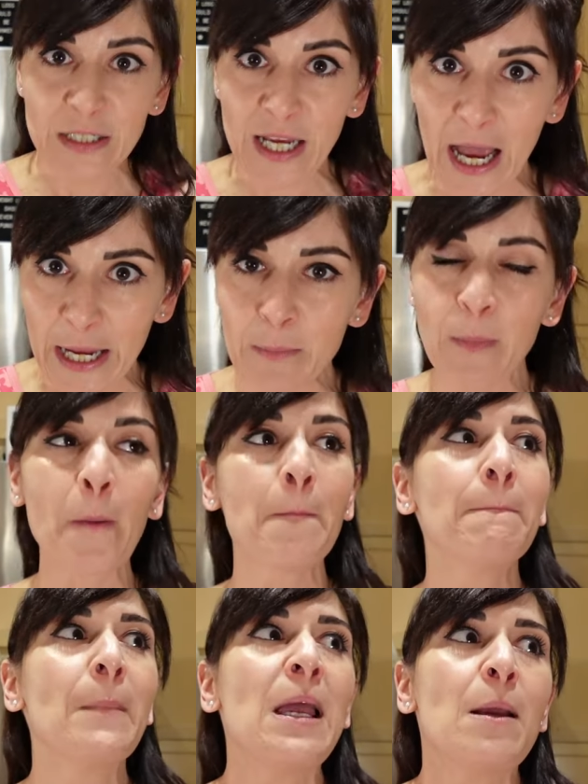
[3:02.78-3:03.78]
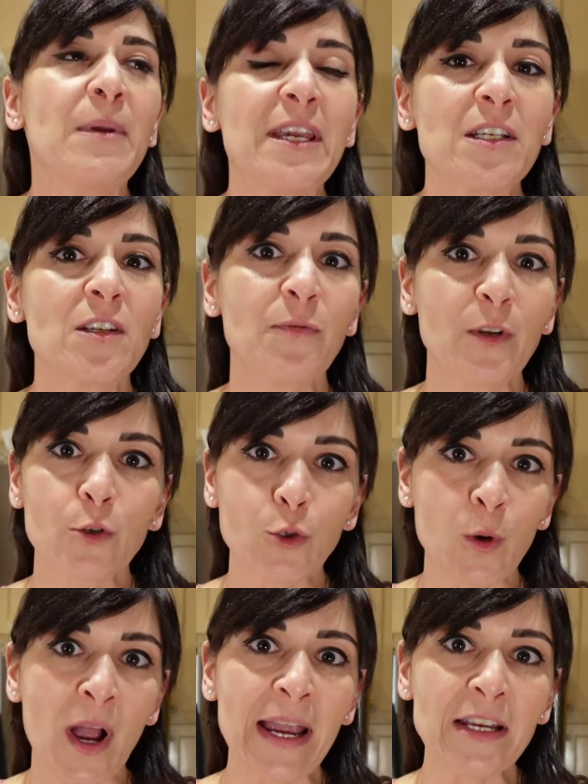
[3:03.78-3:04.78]
type? Because if you're
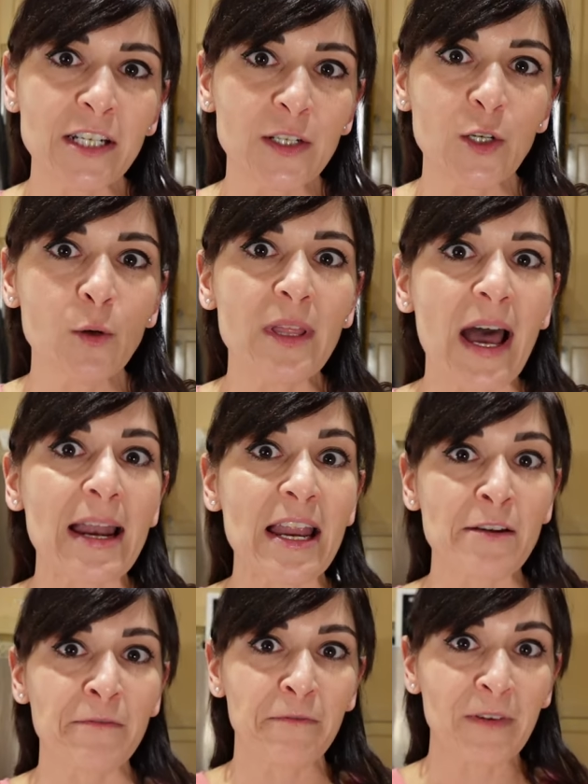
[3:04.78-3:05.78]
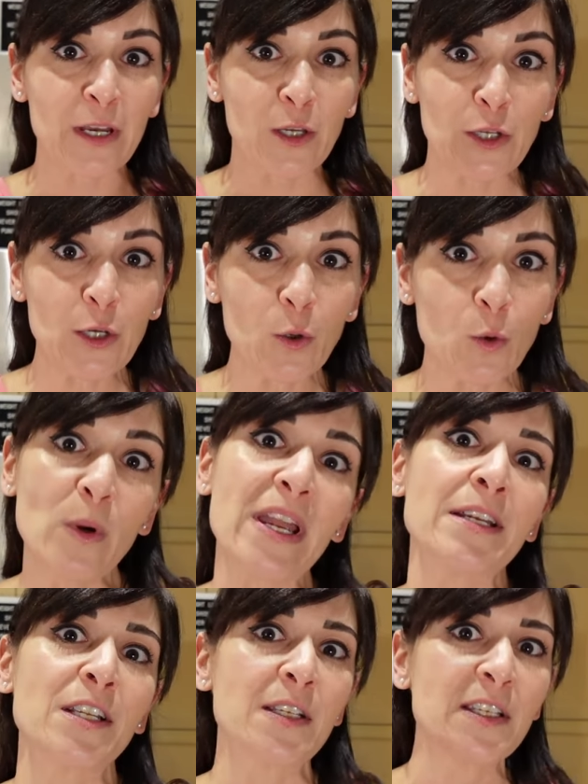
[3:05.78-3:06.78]
trying to do that and fit you
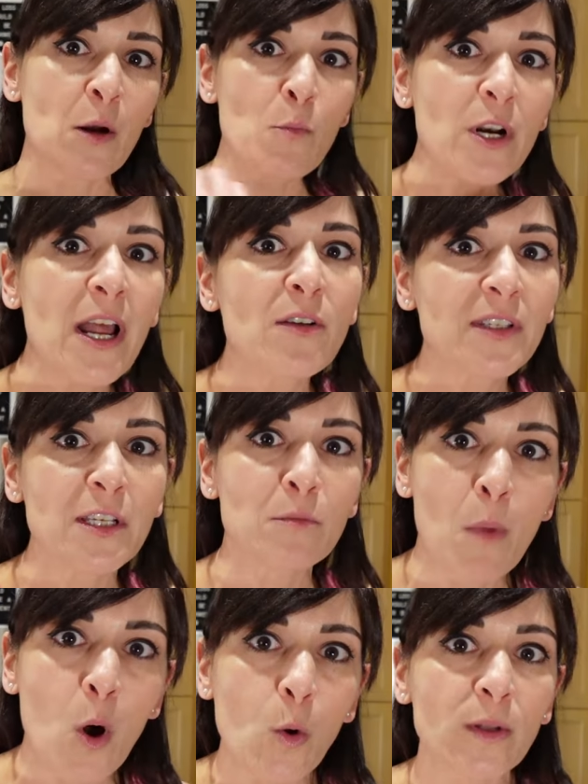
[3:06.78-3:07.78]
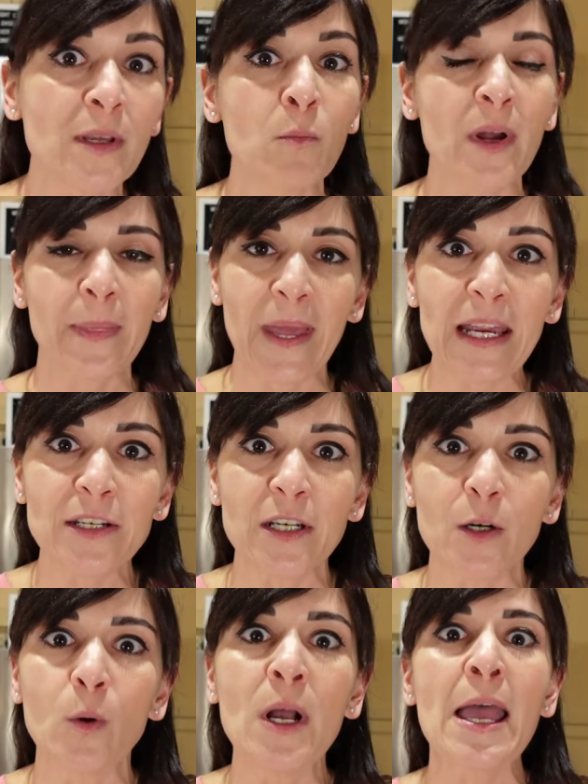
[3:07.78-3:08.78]
into someone else's mold and what they
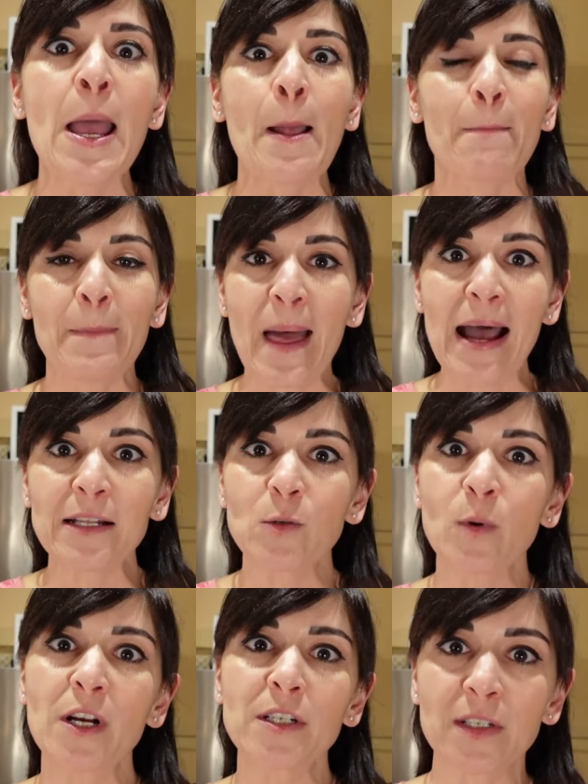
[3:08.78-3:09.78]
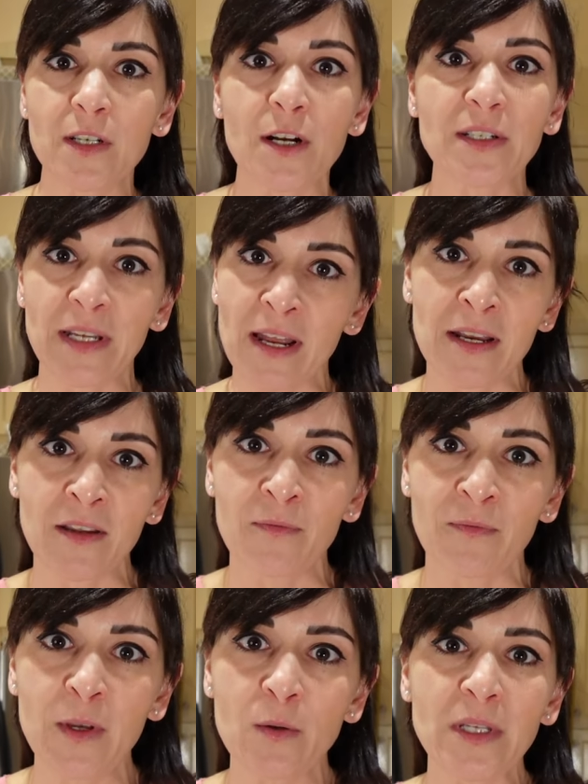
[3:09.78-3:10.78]
do, that's where it starts getting
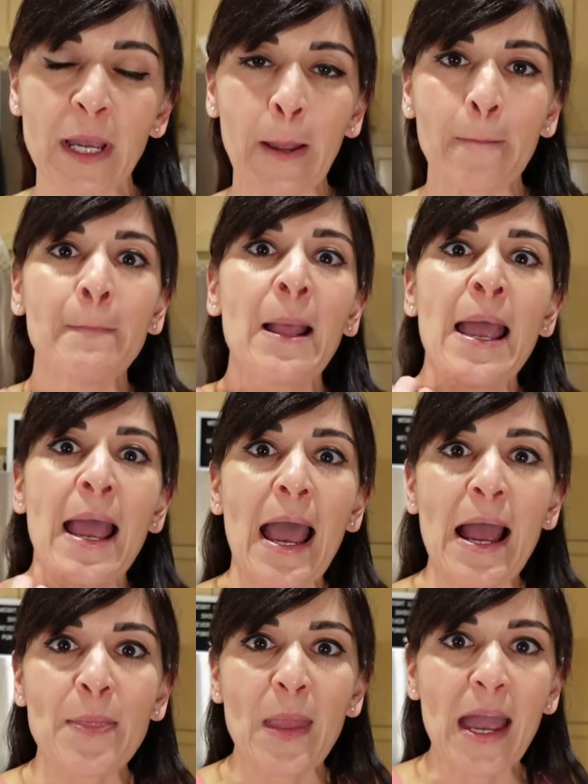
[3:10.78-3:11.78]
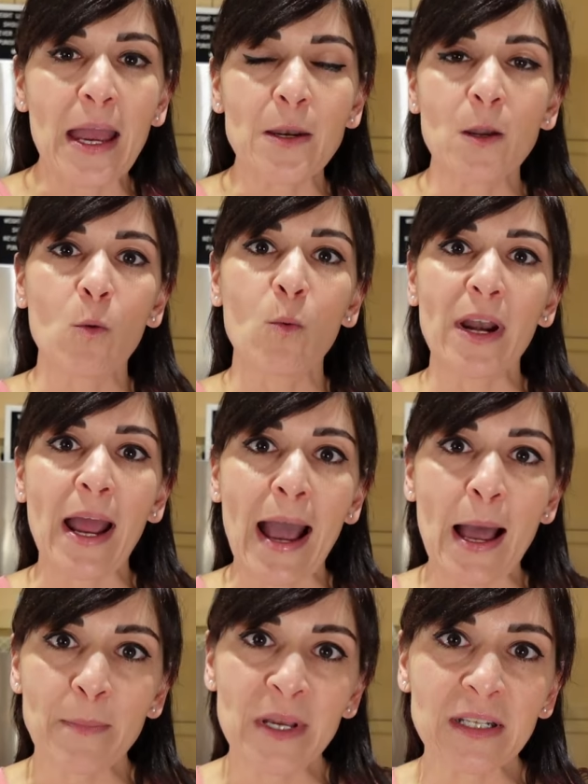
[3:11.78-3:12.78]
confusing. And then what
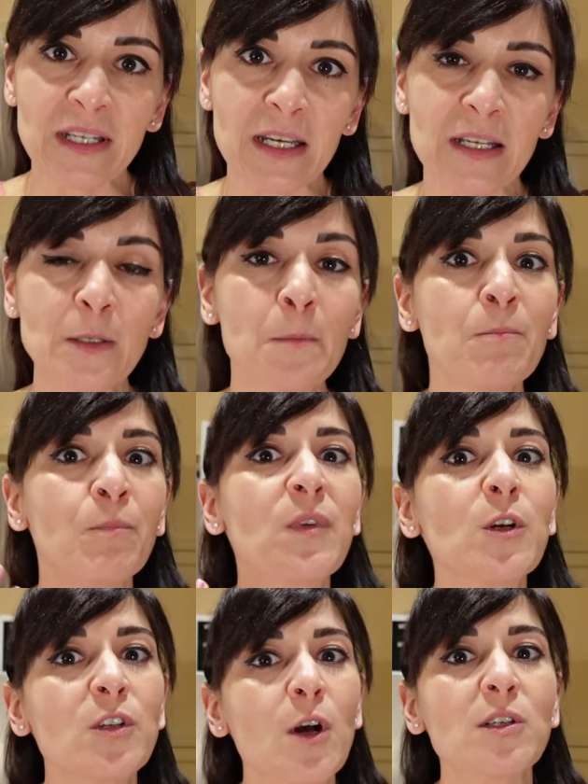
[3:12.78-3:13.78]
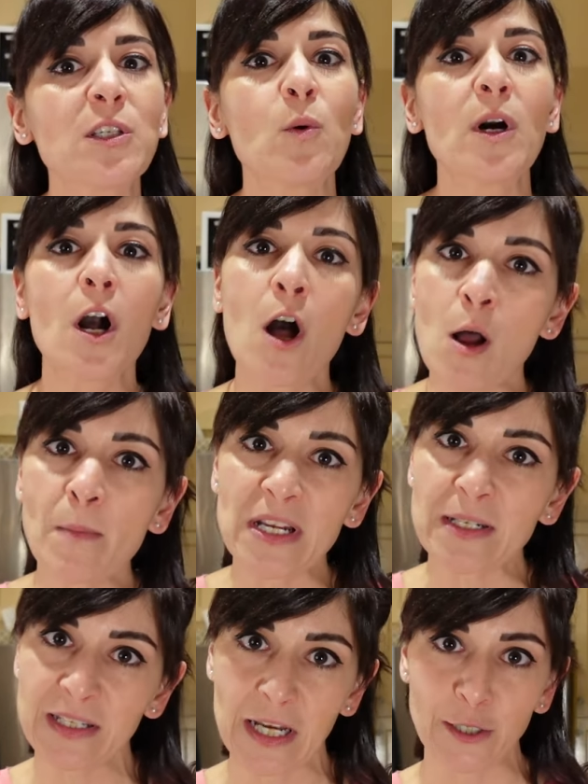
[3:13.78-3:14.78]
happens is, there's also a
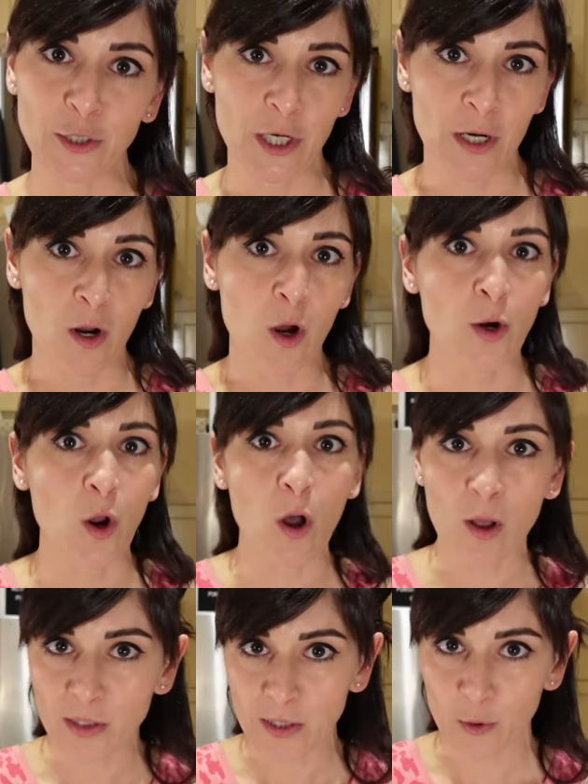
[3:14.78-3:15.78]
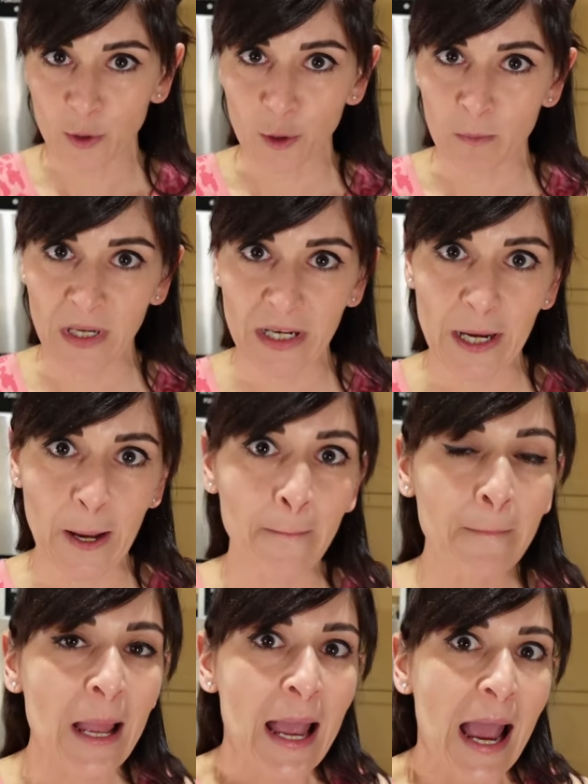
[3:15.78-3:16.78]
comment section on all social media.
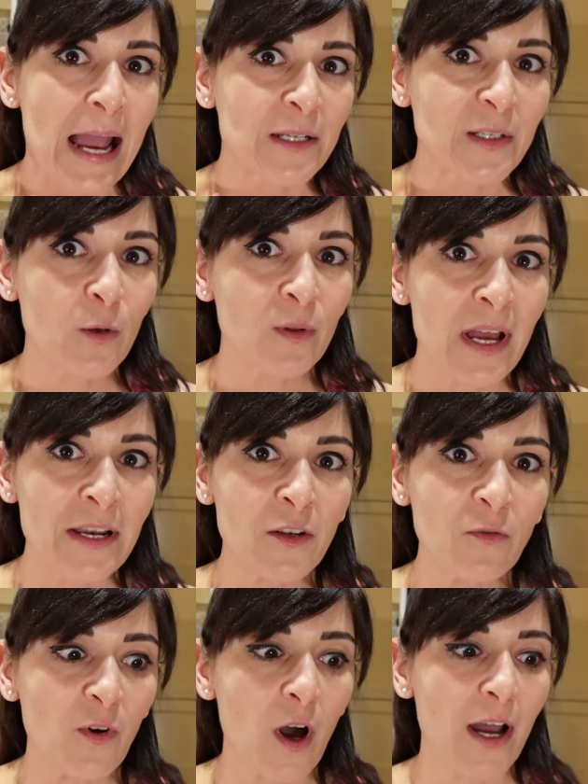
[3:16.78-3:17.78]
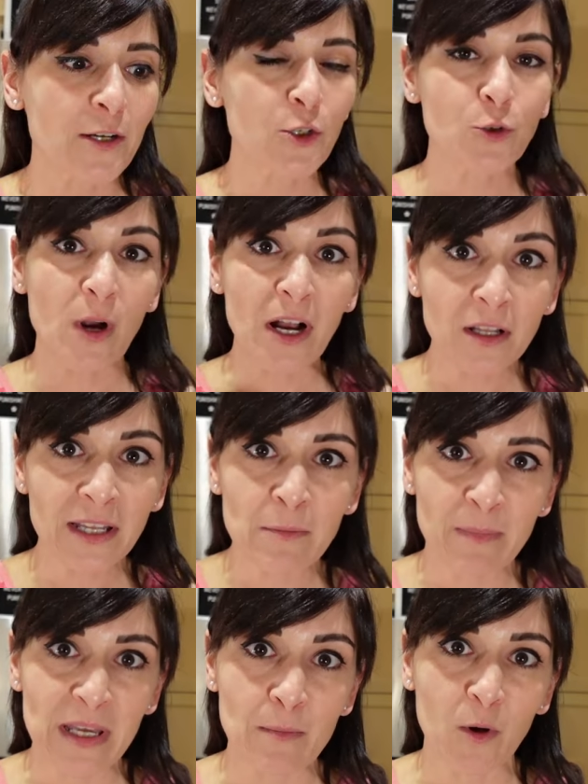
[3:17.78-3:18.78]
And so then you've got
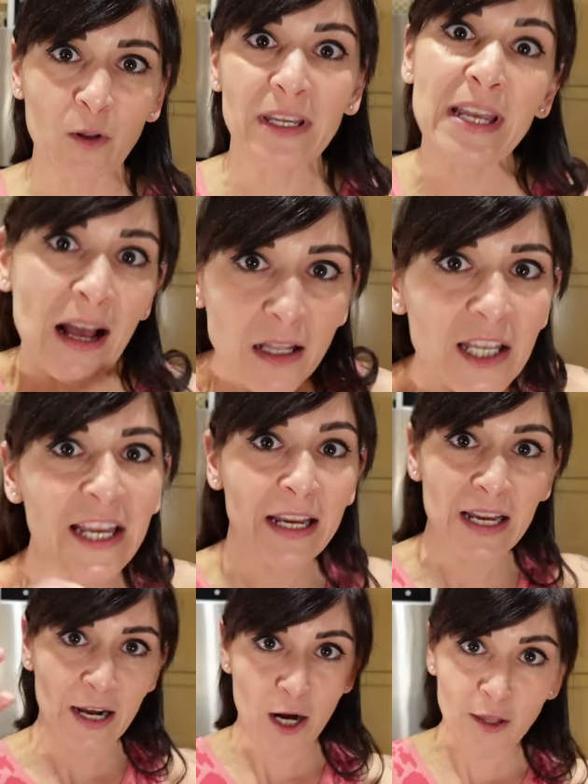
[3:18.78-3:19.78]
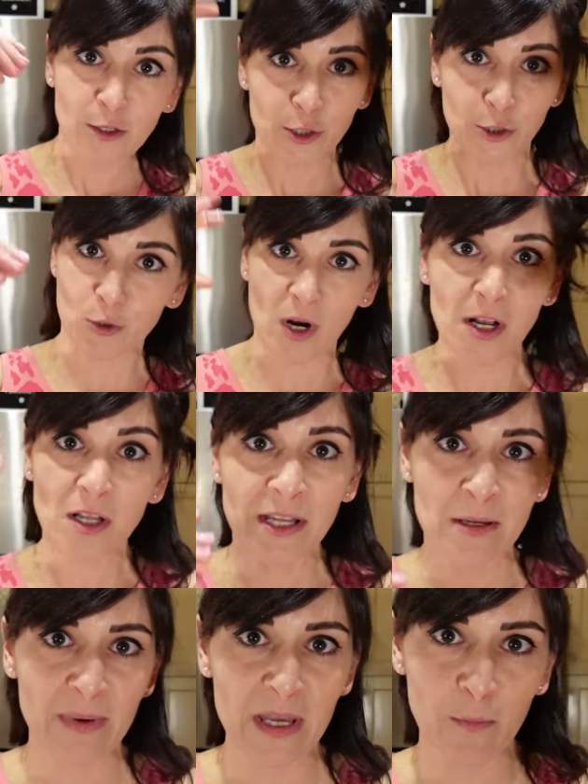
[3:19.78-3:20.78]
struggling people yelling at other
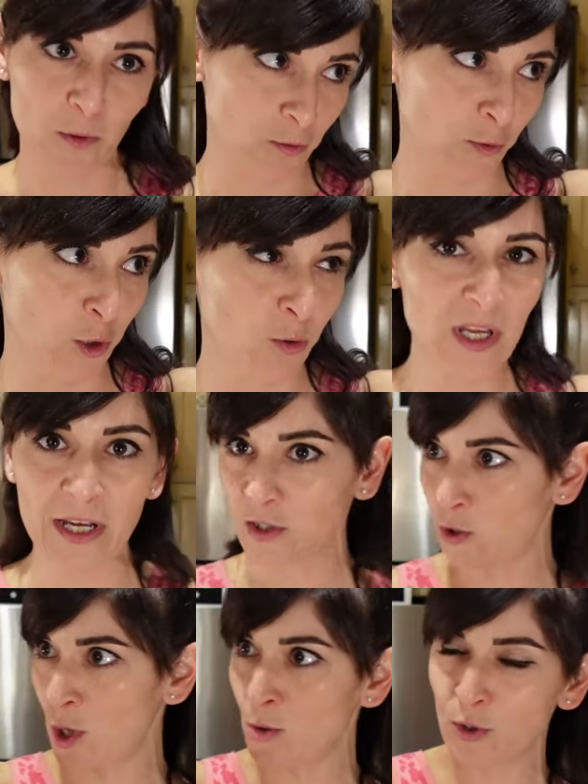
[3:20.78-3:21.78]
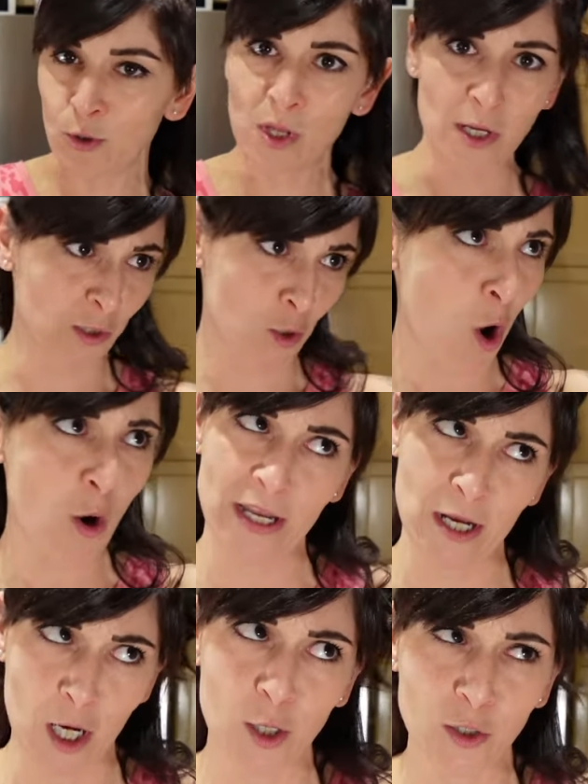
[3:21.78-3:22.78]
struggling people, do this, don't do this, no,
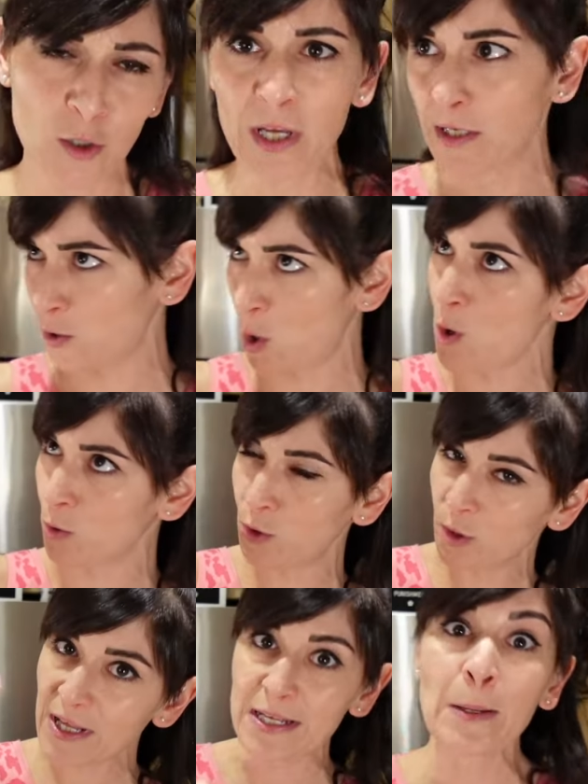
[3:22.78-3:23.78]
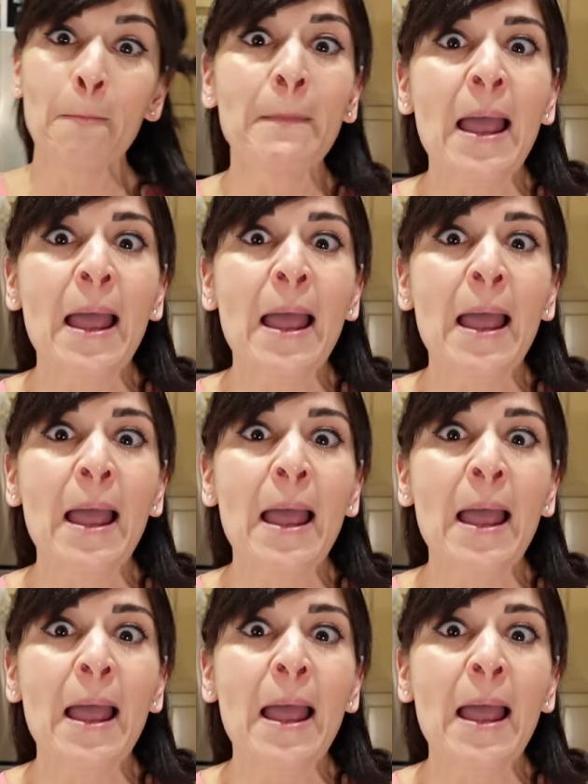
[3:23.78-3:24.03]
you gotta do this, oh, do this.